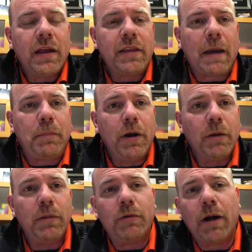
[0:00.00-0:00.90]
That
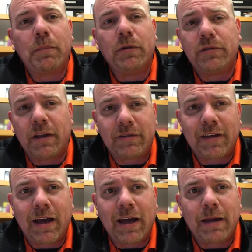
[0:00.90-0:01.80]
pyramid represents
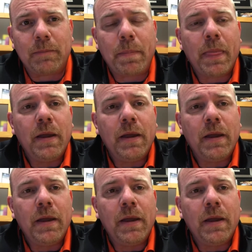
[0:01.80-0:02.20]
time.